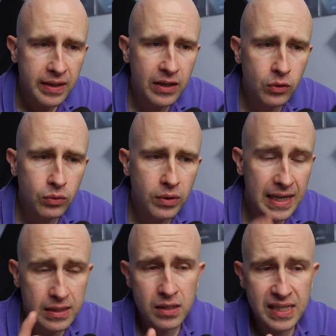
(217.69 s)
Now,
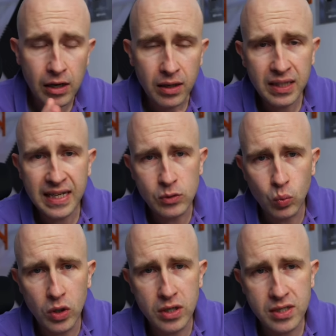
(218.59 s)
as I say, I think it's
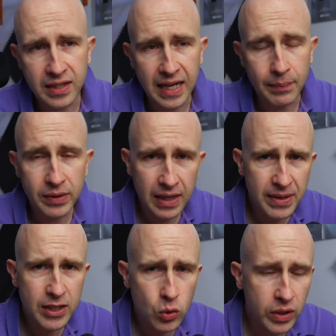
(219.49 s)
worse than that, but let
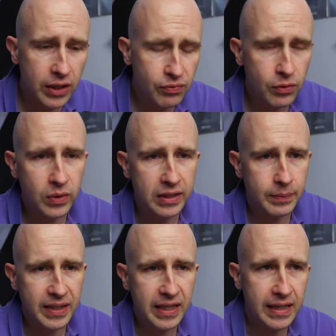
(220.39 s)
me talk it through a little
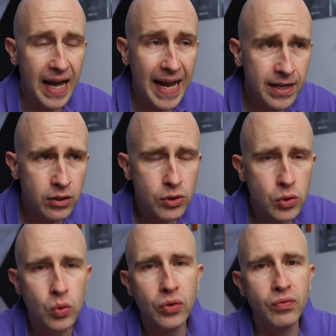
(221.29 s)
bit here, and I'll
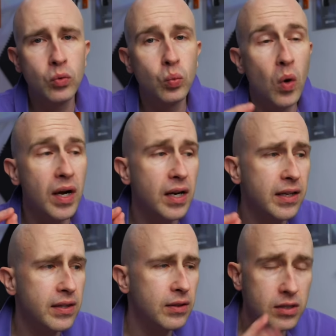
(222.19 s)
talk through why
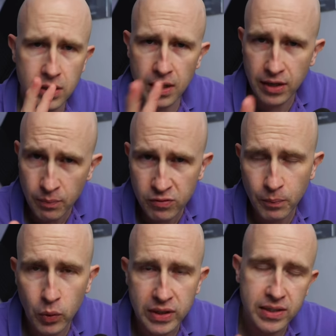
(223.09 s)
I think there's a number of
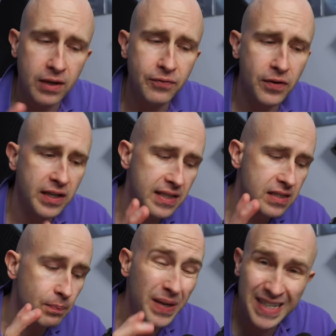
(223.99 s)
points that I find
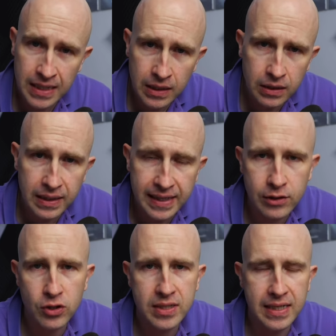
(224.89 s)
this a particularly
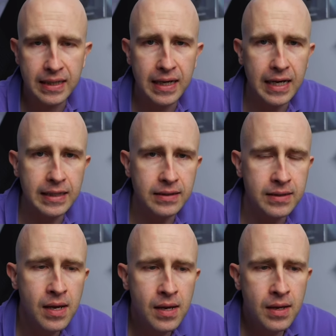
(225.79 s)
interesting case,